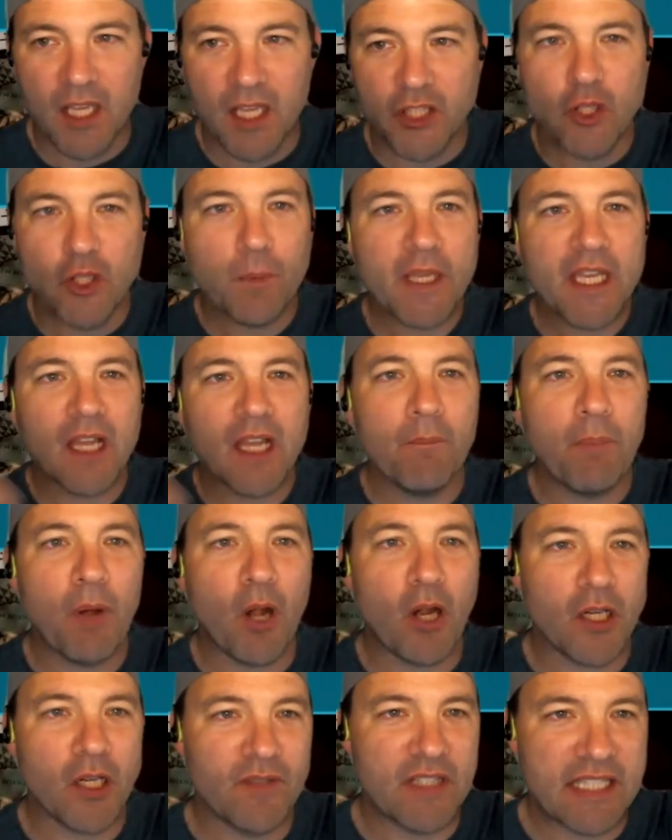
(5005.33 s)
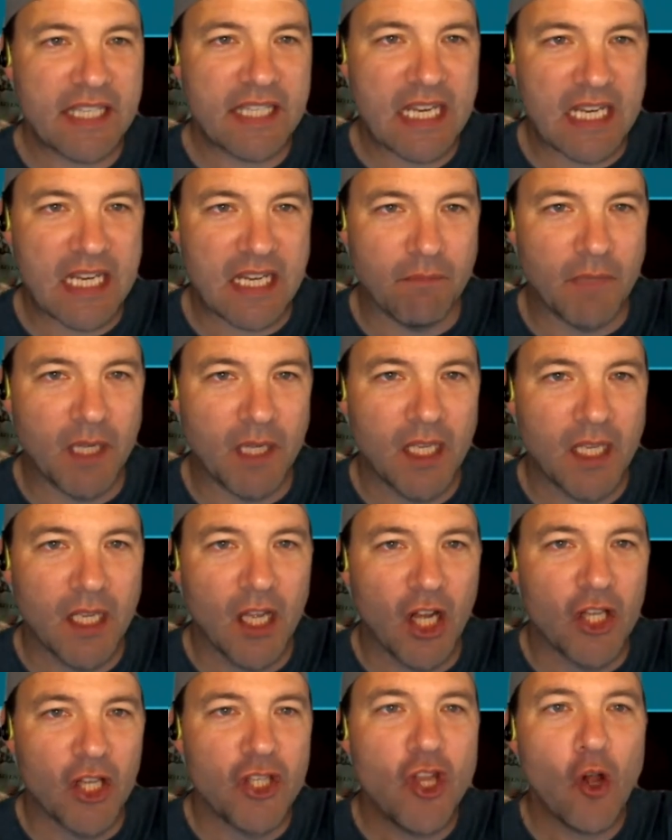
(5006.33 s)
You become part of a team
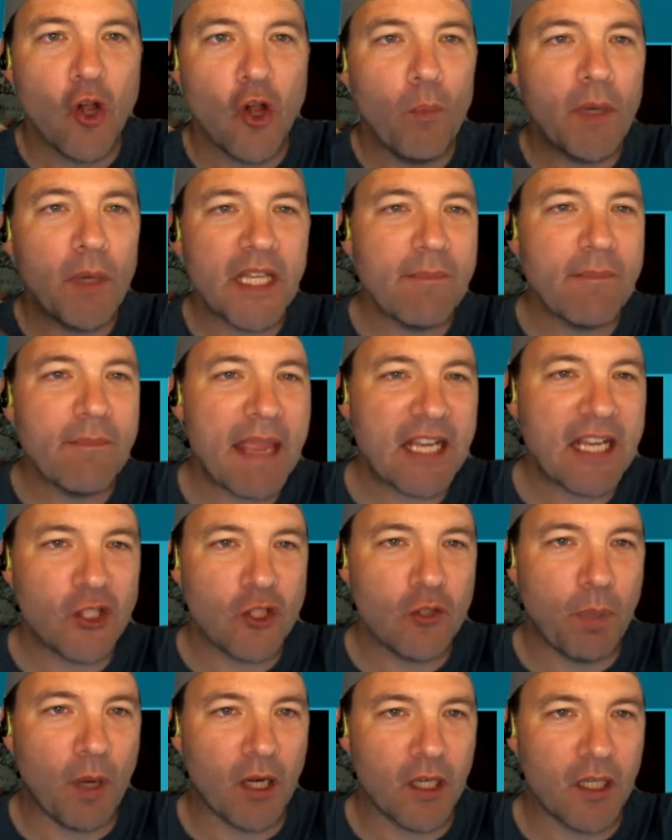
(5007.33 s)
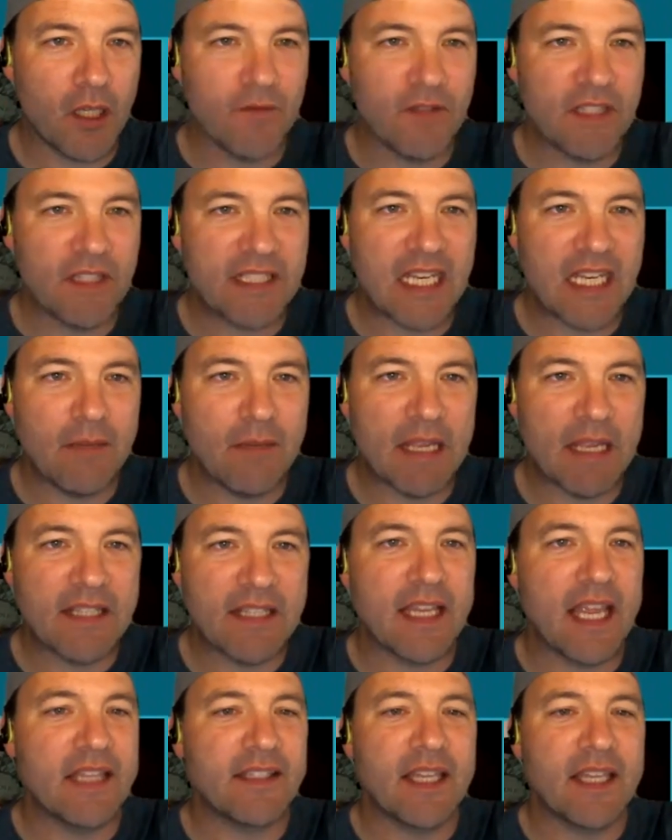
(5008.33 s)
Nobody makes you part of a team and
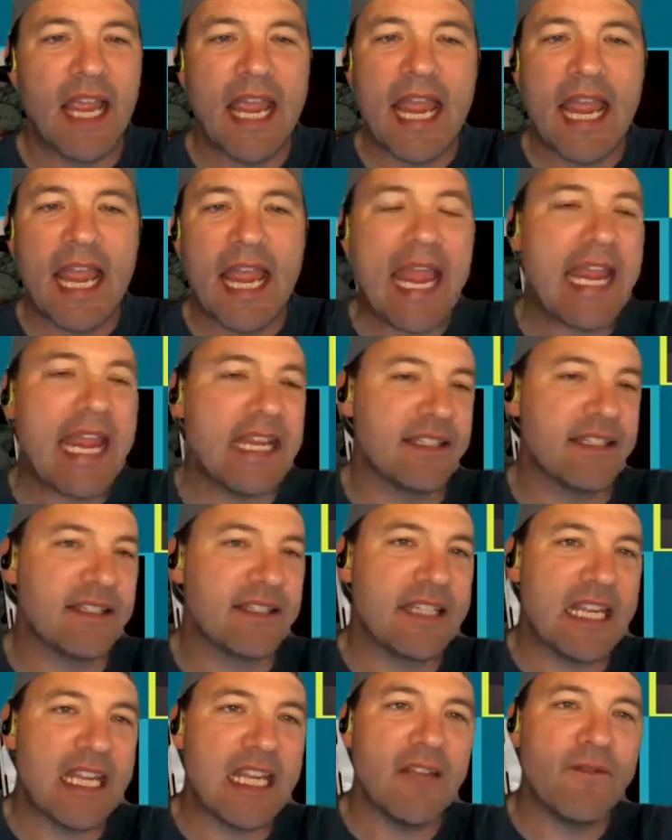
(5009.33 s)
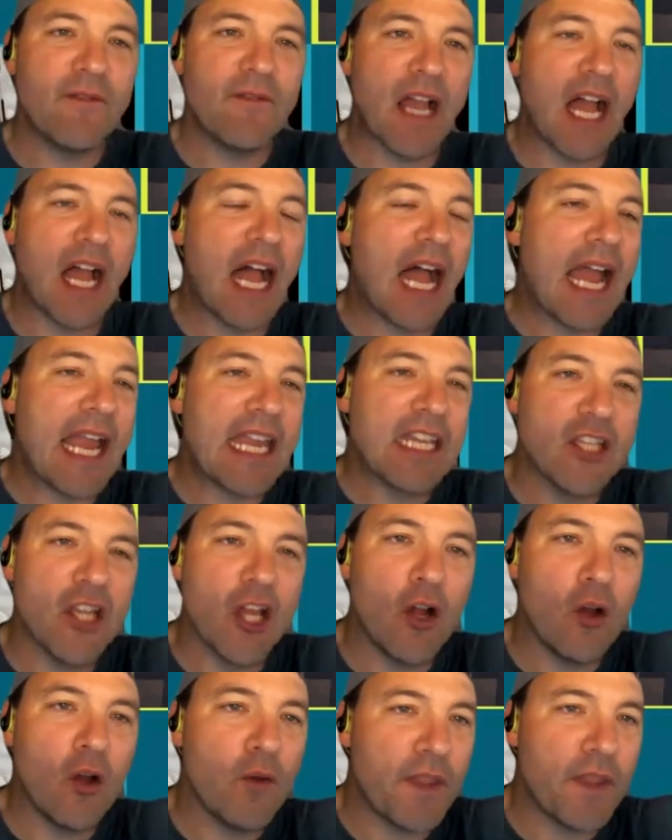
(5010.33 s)
says, Hey, Steve, I
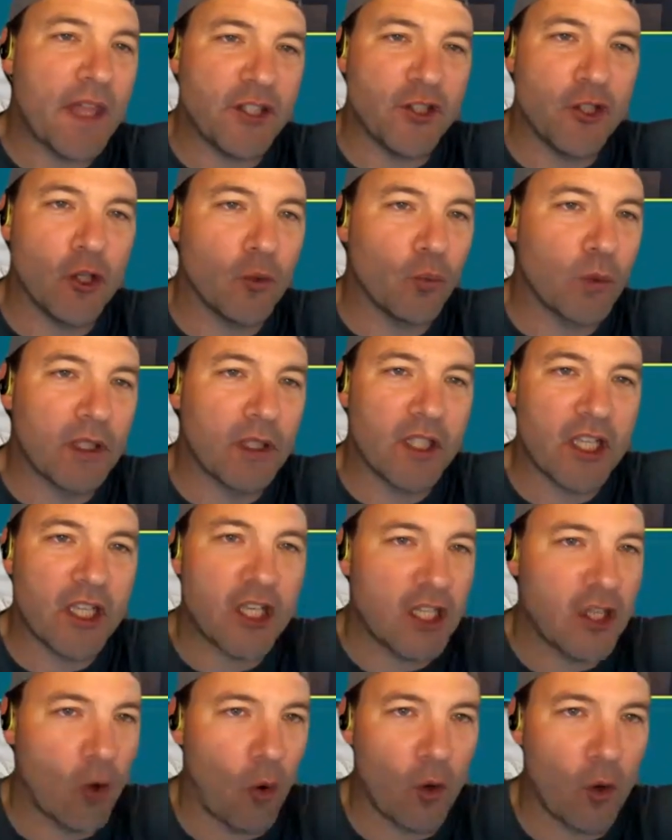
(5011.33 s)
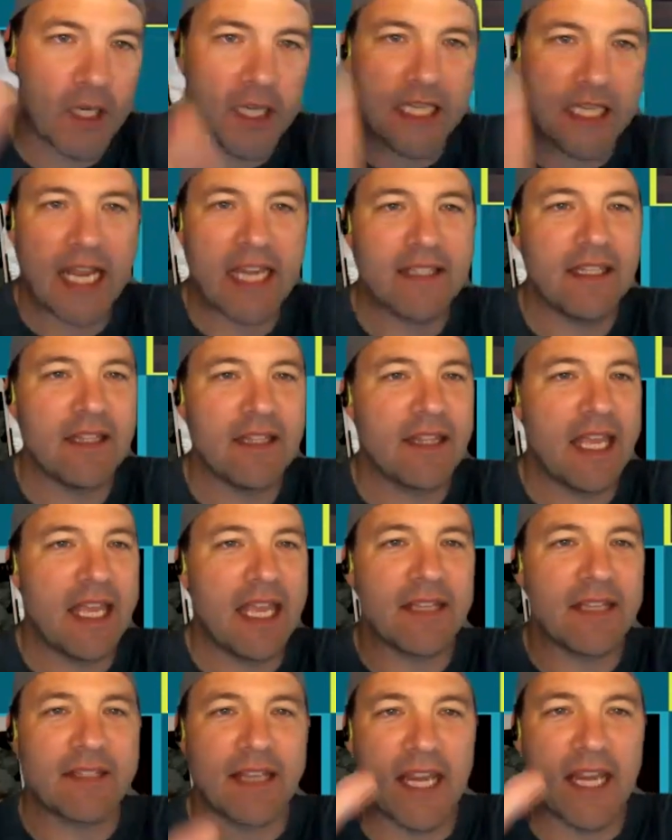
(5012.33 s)
know that you're really good at organizing
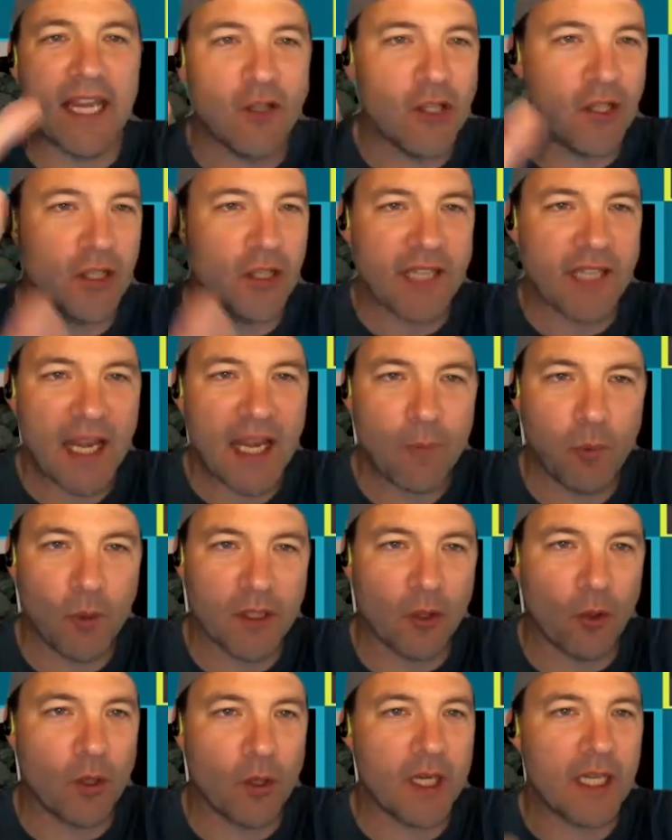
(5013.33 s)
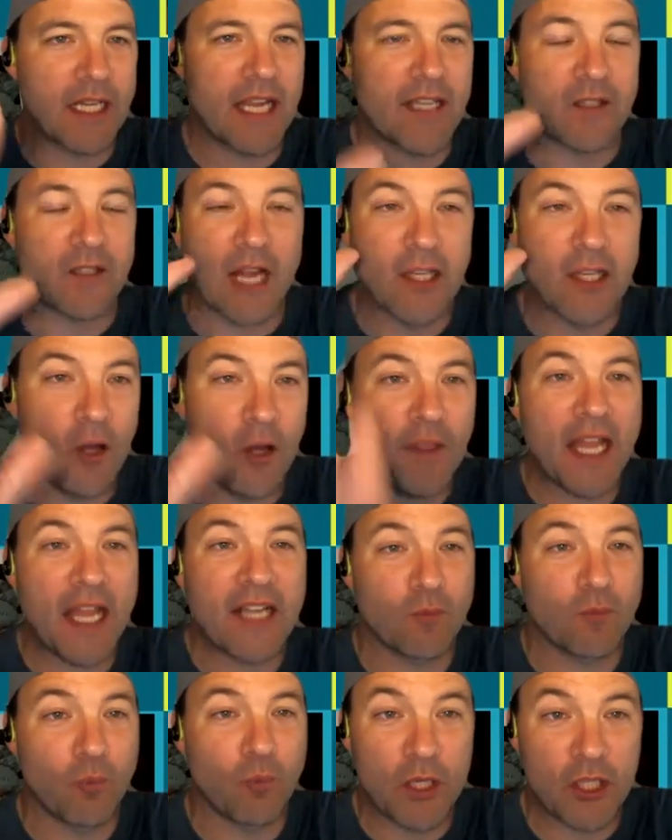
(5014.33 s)
things. I know you're a type one organizer. I know
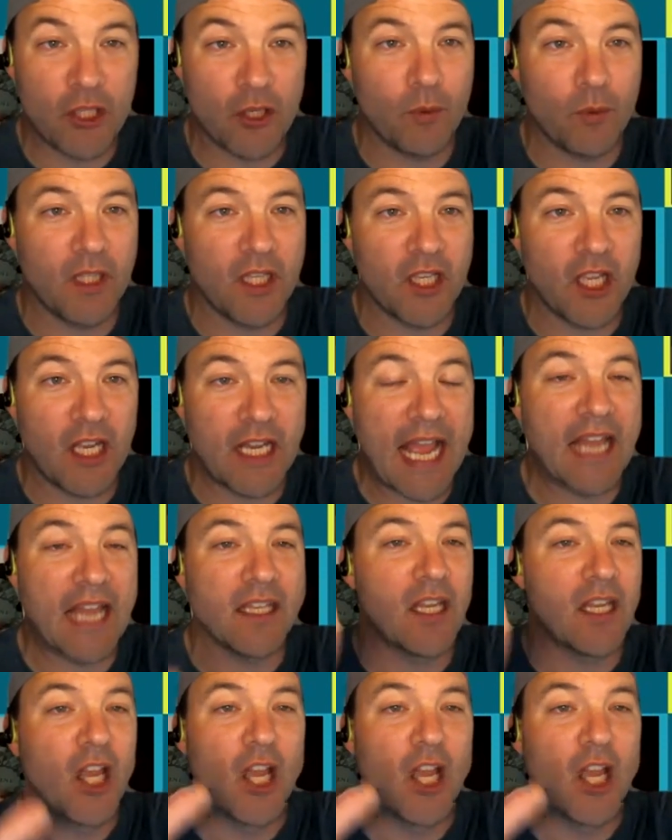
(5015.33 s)
that's what you're really good at.